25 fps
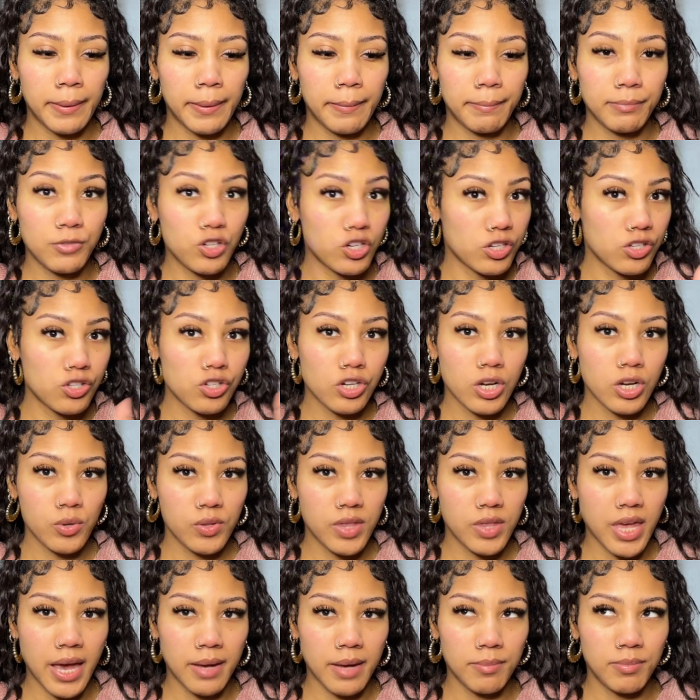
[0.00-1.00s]
Just know
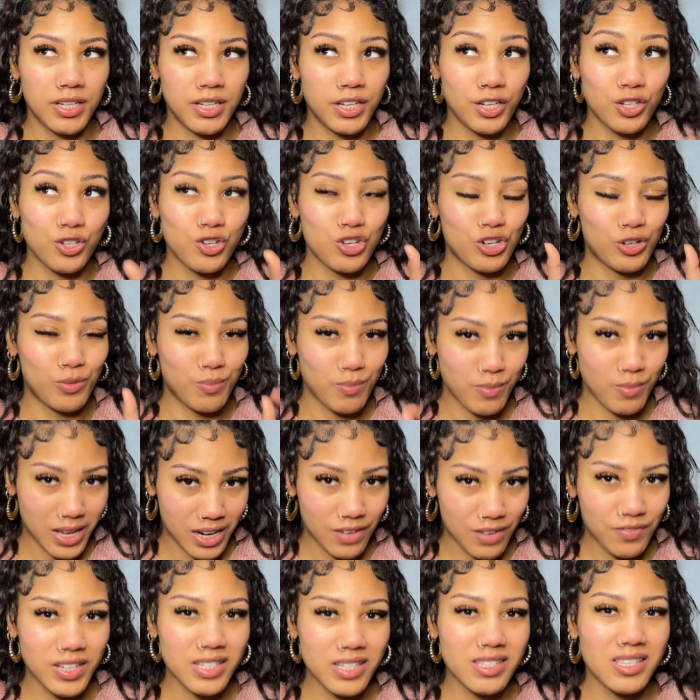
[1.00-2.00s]
that because you're
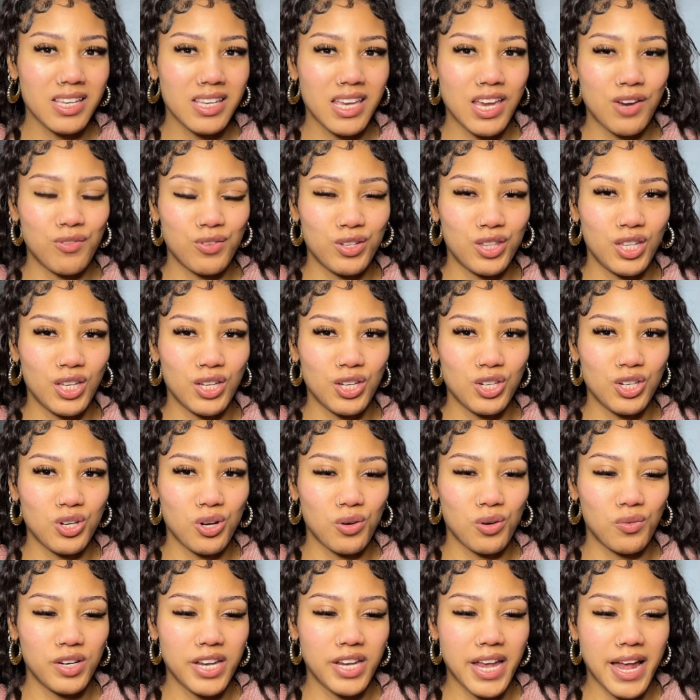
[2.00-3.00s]
manifesting everything in
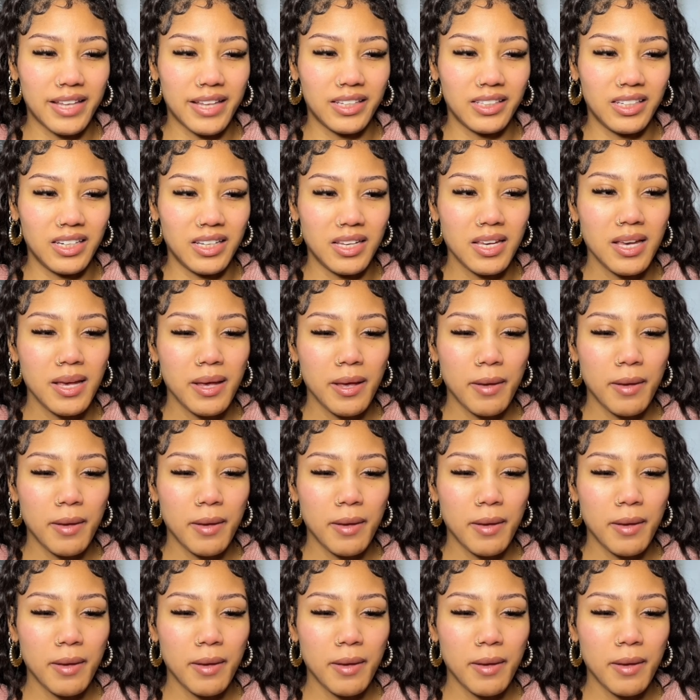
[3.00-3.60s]
your reality.